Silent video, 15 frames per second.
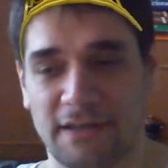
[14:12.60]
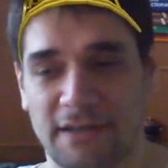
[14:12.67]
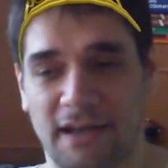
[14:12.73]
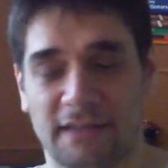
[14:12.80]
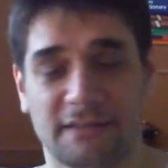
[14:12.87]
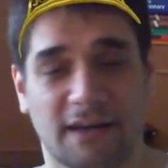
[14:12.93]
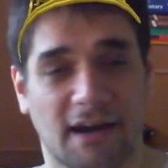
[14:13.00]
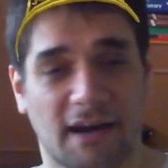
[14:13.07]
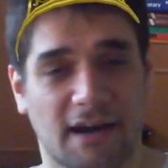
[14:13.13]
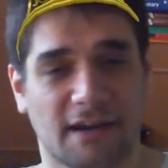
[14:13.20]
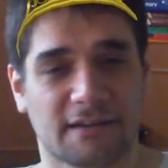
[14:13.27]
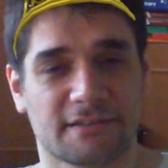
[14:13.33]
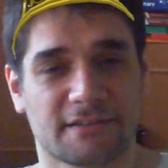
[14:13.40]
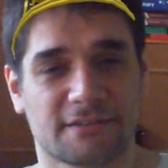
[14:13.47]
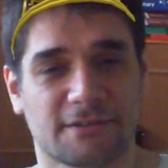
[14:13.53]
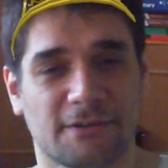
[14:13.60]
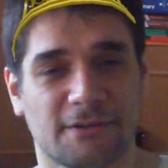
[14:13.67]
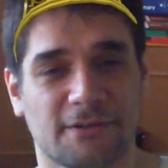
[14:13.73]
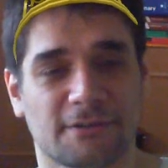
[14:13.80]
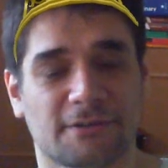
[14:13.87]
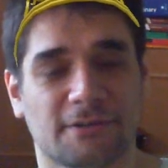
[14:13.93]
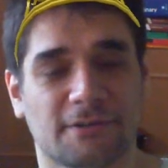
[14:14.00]
and arts,
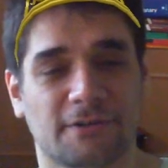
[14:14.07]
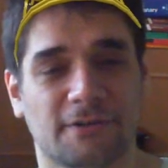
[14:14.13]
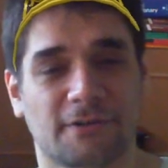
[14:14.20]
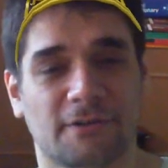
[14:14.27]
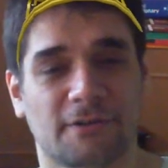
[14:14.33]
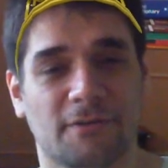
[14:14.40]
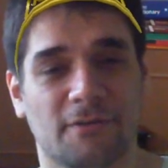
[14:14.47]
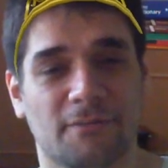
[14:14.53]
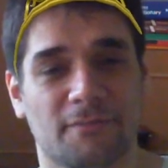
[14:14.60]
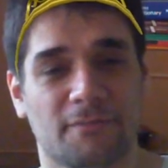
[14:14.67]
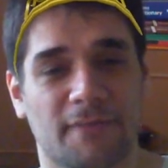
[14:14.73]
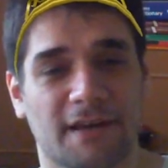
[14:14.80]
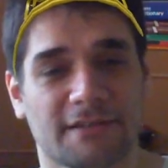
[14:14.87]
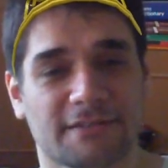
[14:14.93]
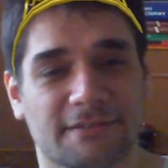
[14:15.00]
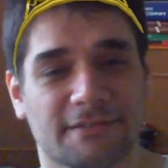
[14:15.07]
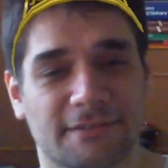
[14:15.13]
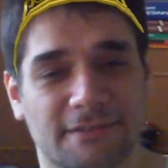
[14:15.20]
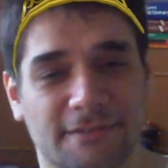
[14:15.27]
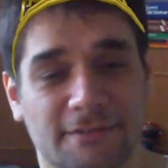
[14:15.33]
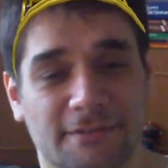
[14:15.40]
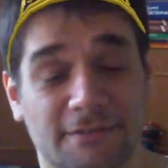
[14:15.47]
also
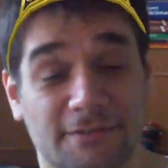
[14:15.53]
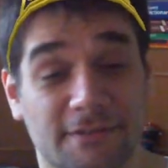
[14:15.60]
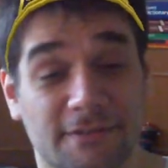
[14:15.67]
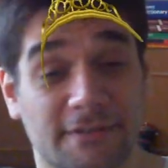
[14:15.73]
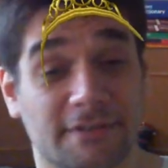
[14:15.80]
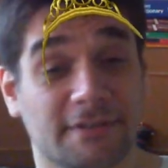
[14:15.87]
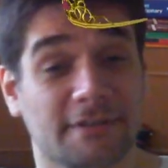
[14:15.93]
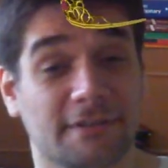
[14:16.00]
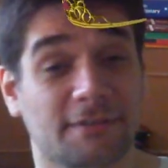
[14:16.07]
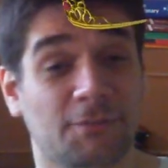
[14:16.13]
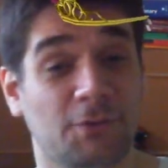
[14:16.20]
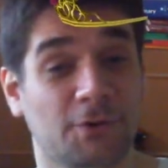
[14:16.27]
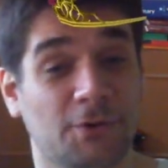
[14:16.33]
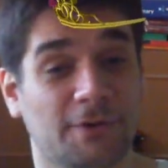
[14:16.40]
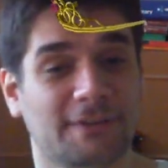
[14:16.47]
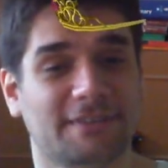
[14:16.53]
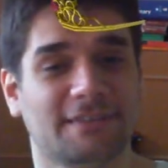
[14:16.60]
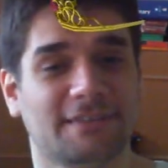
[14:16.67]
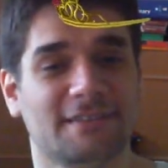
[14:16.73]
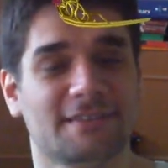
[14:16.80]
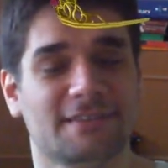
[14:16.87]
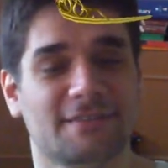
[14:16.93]
master of
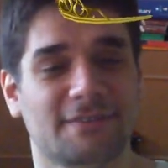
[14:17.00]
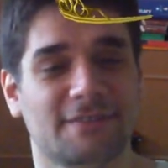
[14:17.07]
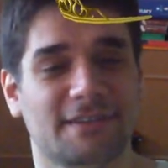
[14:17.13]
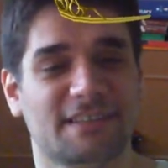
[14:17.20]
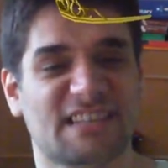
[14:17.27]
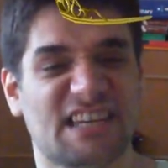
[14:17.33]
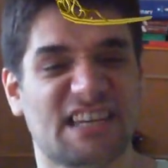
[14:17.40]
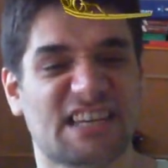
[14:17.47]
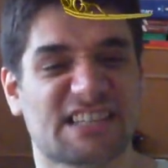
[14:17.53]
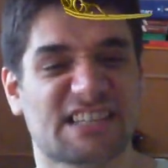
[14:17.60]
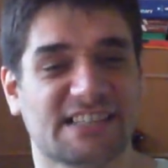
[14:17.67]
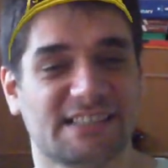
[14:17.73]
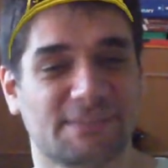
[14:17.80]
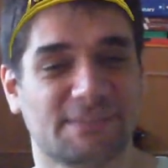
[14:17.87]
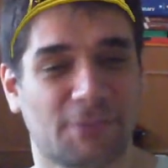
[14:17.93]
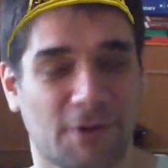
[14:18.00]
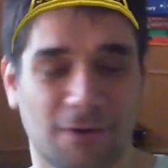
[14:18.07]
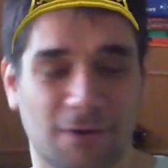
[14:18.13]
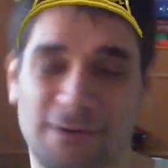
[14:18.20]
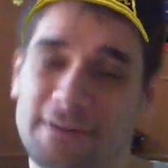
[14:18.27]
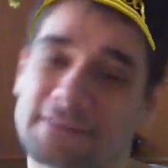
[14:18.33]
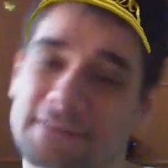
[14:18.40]
purity, civilization and
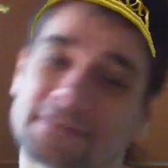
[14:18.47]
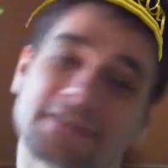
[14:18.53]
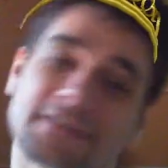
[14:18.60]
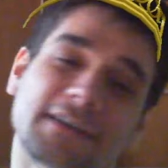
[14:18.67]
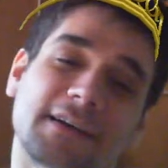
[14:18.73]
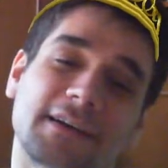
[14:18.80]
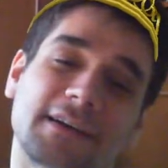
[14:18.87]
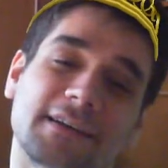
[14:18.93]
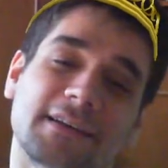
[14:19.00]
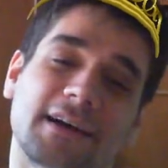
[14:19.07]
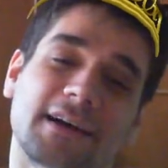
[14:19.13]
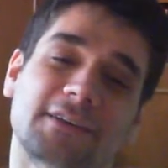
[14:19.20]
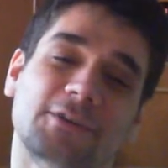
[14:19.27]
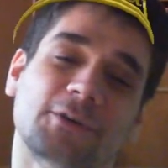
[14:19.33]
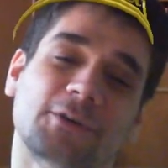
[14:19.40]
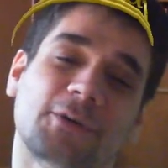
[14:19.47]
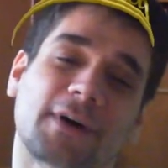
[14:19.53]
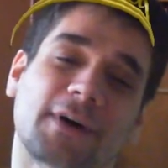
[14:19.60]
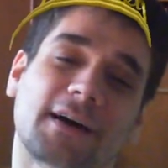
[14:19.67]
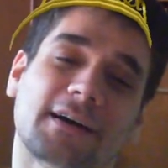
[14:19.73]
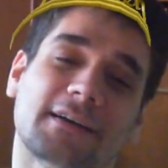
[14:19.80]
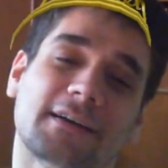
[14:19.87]
progress. And you
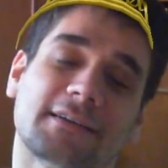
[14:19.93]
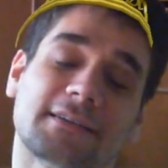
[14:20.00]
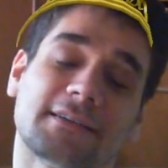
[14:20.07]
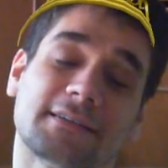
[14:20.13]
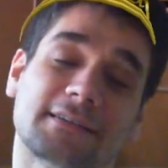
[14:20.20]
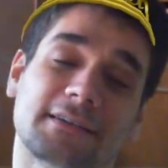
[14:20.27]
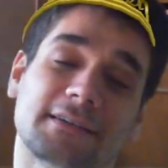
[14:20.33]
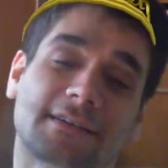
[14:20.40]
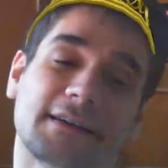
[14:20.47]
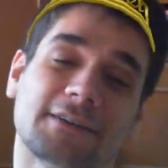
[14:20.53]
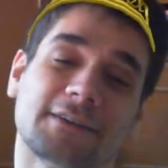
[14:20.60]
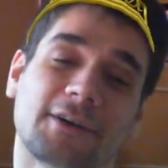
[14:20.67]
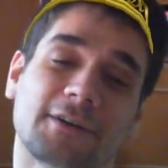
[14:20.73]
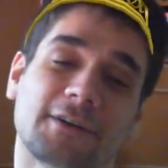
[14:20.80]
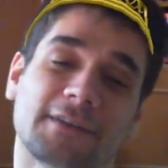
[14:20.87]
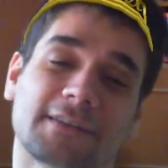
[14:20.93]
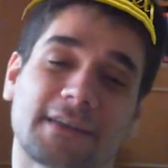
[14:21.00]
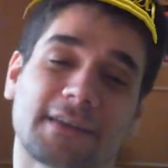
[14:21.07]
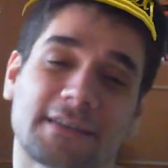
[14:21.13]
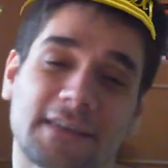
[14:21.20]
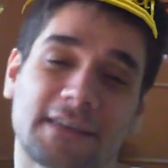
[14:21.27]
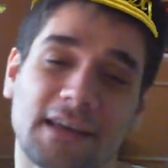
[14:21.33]
are the great goddess
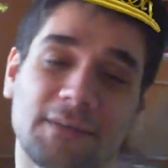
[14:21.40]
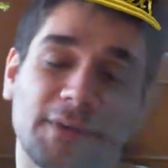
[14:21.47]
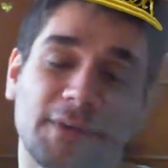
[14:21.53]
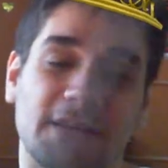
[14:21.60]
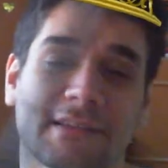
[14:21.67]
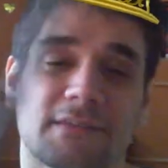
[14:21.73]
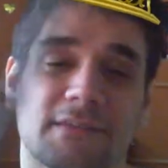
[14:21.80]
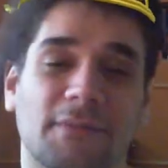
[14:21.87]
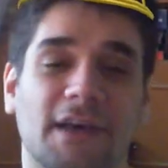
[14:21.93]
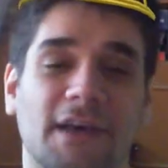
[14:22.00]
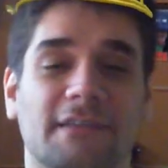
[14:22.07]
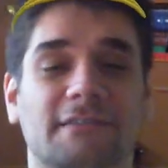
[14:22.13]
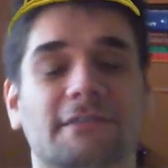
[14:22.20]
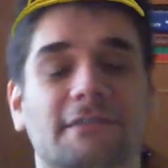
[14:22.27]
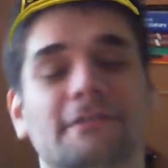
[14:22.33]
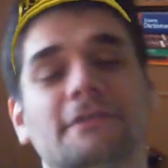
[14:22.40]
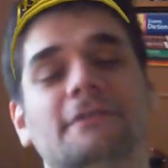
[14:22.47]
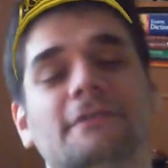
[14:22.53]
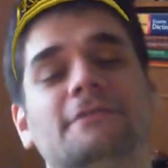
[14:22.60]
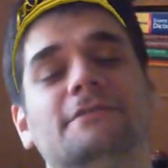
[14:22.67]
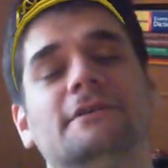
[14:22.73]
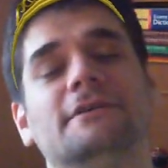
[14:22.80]
Artemis, master
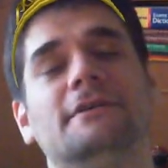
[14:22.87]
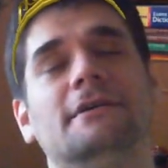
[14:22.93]
of